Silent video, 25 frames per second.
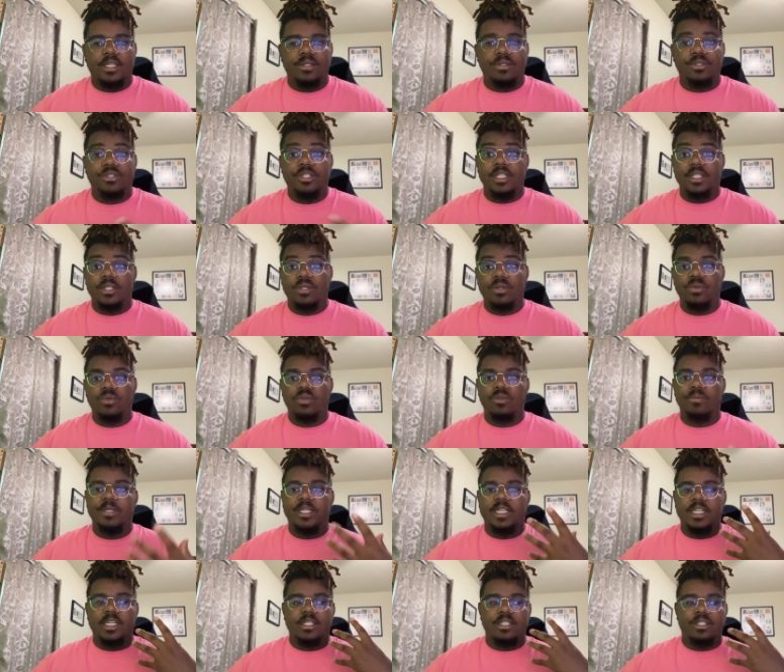So she's cool
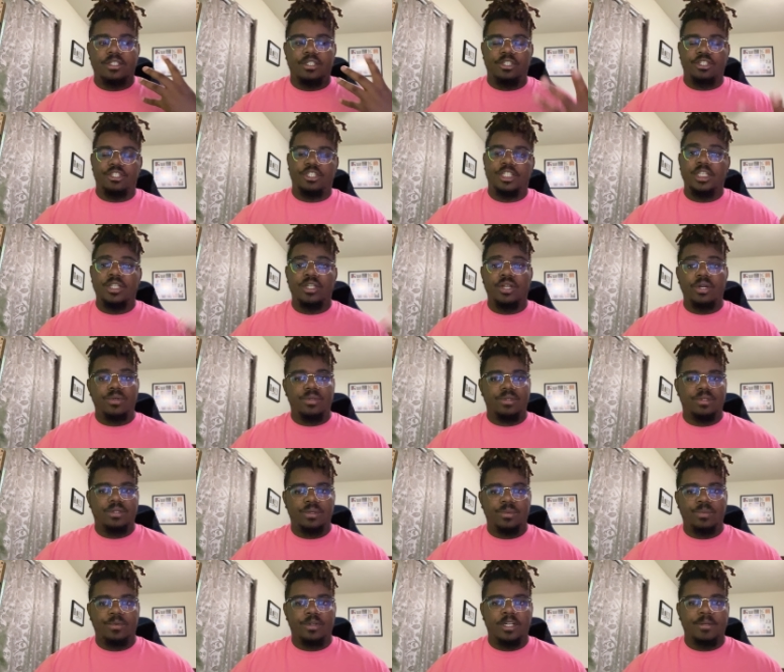because she goes
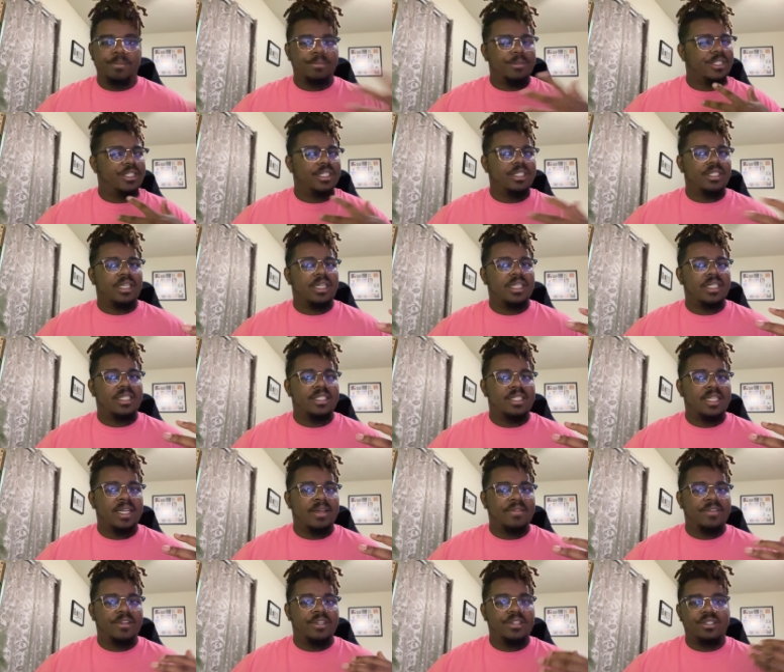to work, but she's
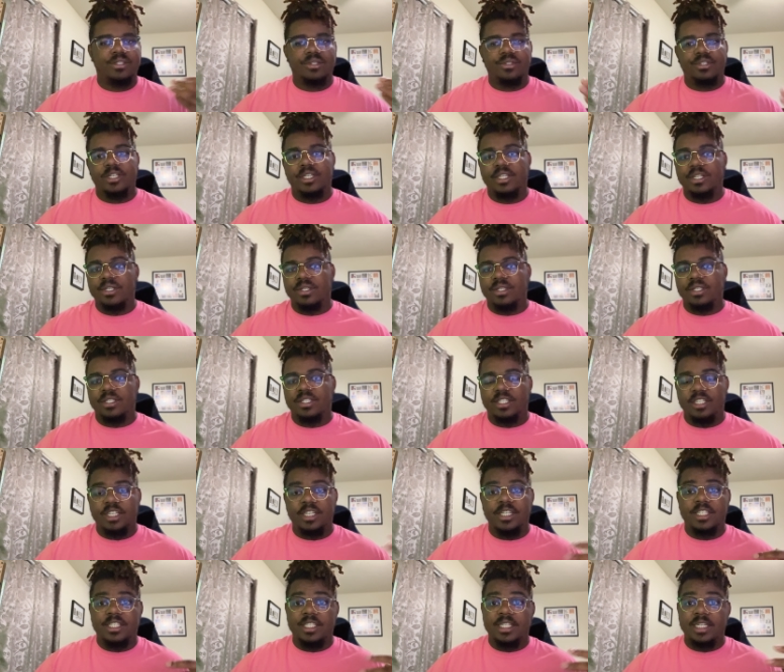unsevered. So she does,
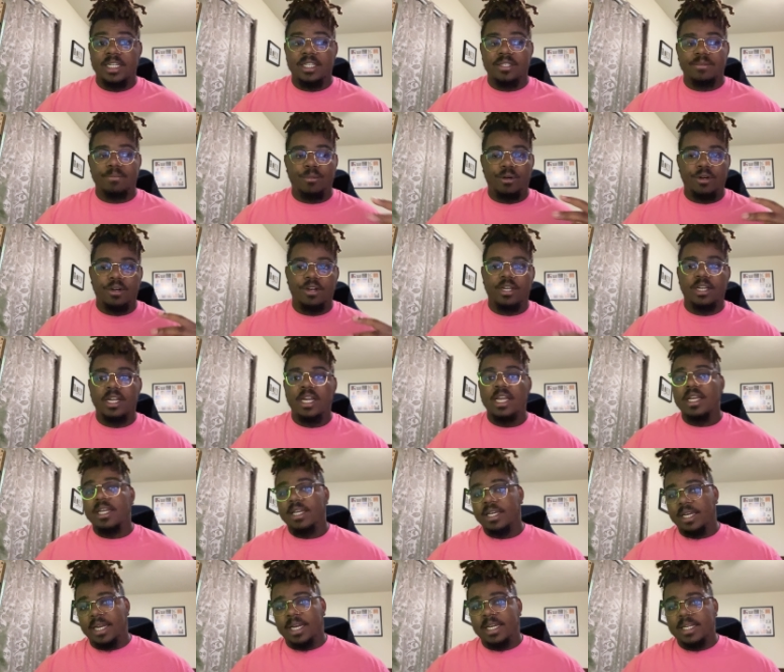she sees Mark
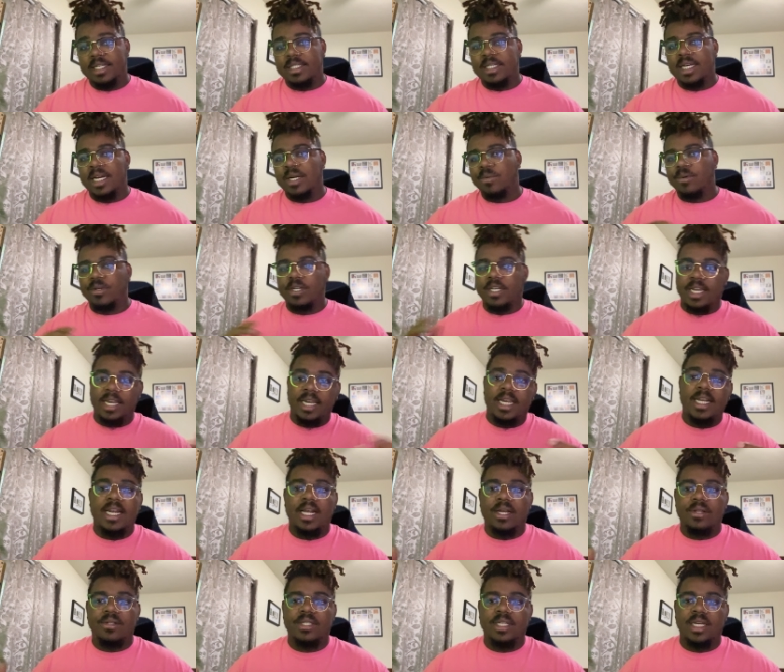inside work
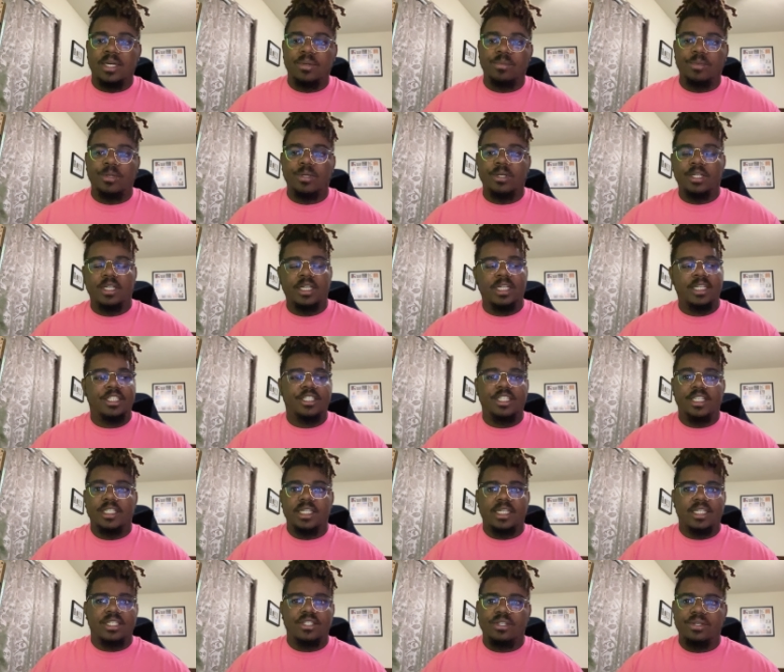and outside work. And she
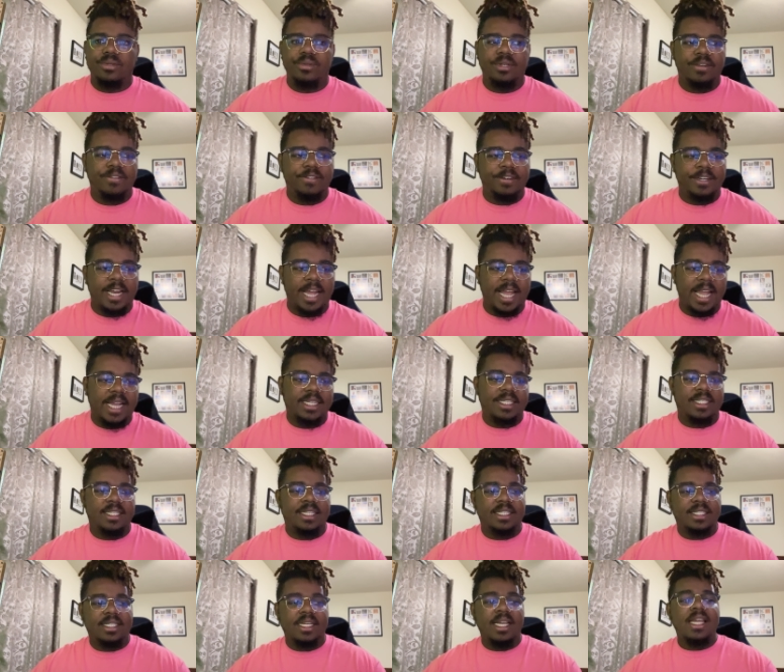has like two different
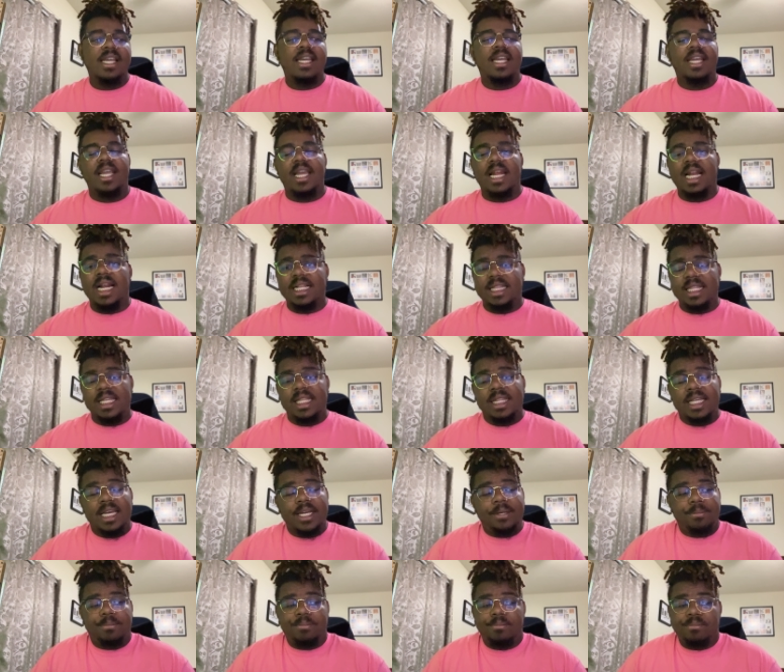accents. And I think
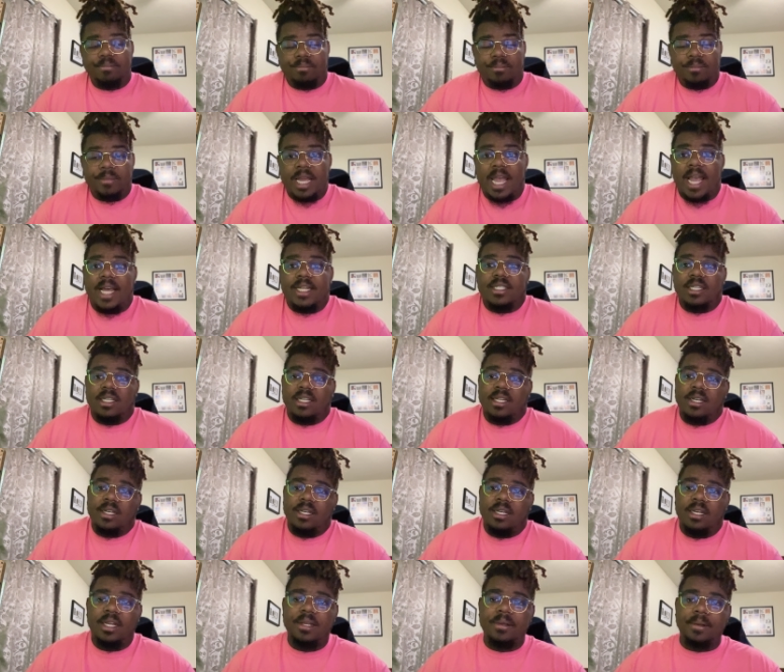that adds a
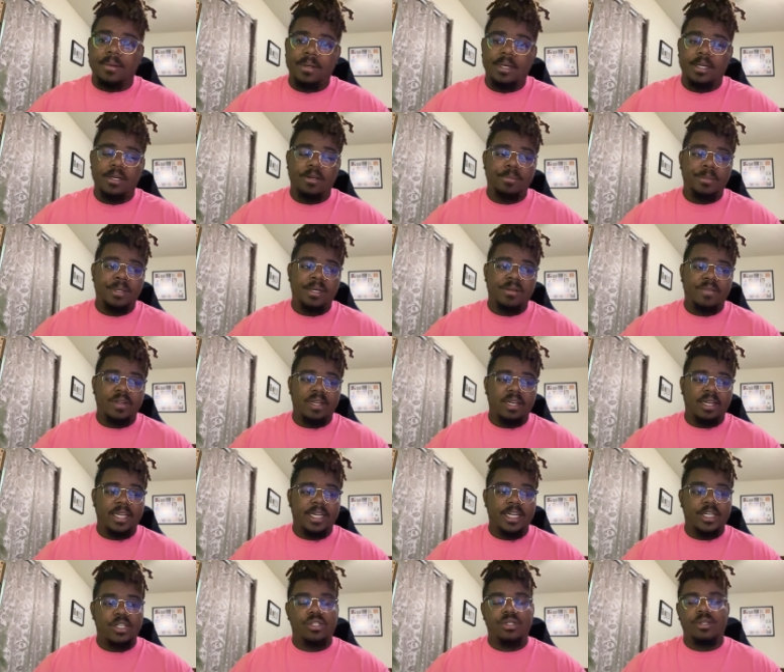little, a little bit of a
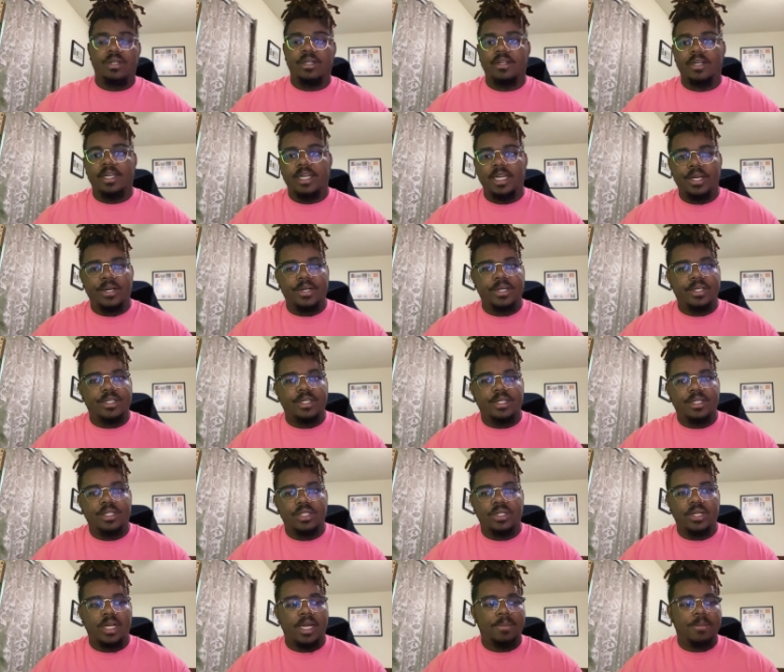layer to her character.
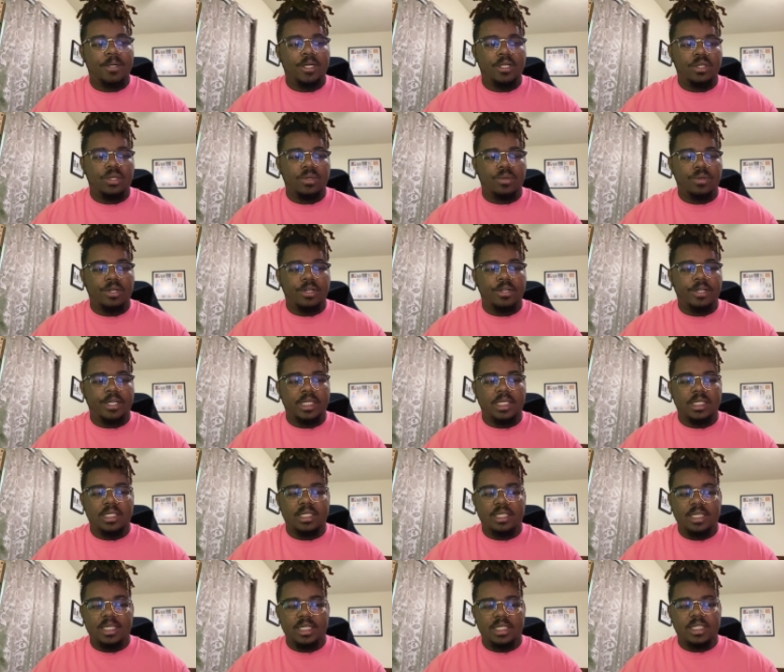So I'm gonna throw her in
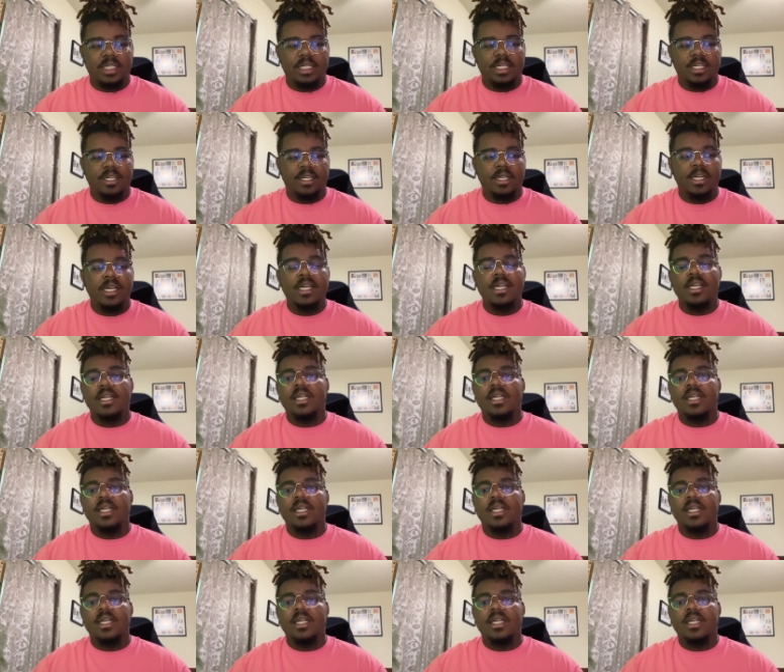C tier.